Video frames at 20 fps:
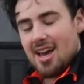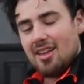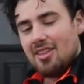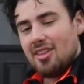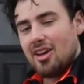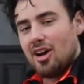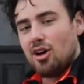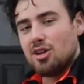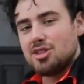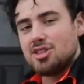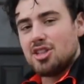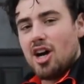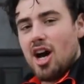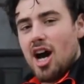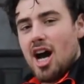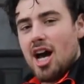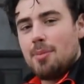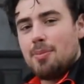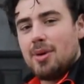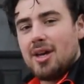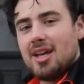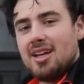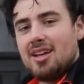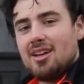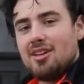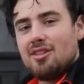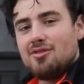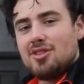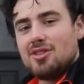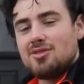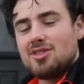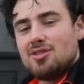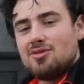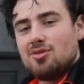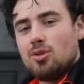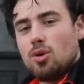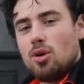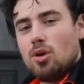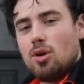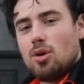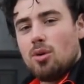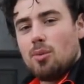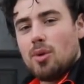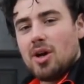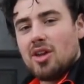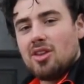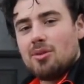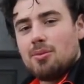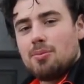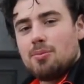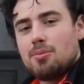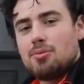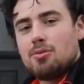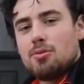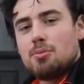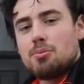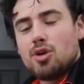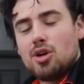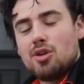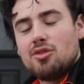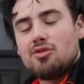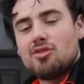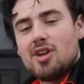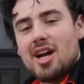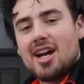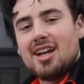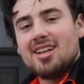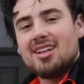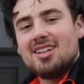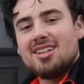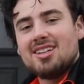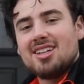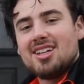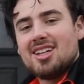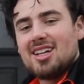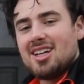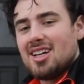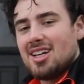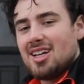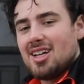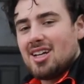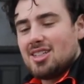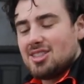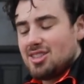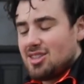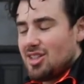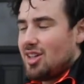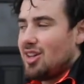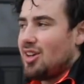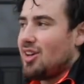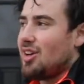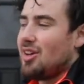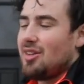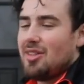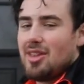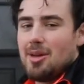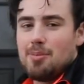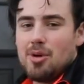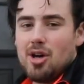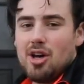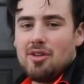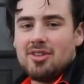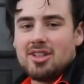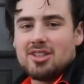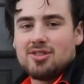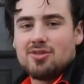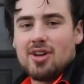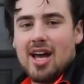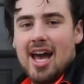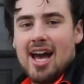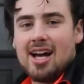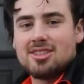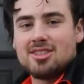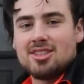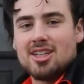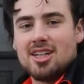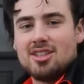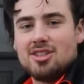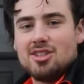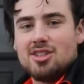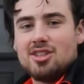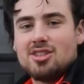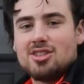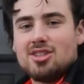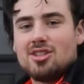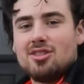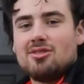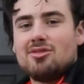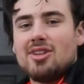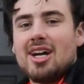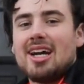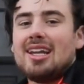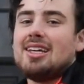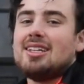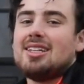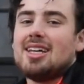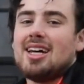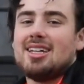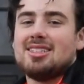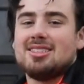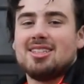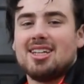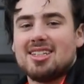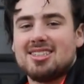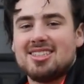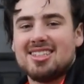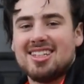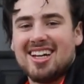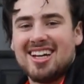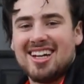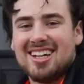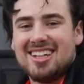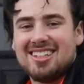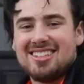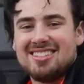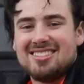They're also IP54 weatherproof rating, so they're perfect for outside use on rainy days like today.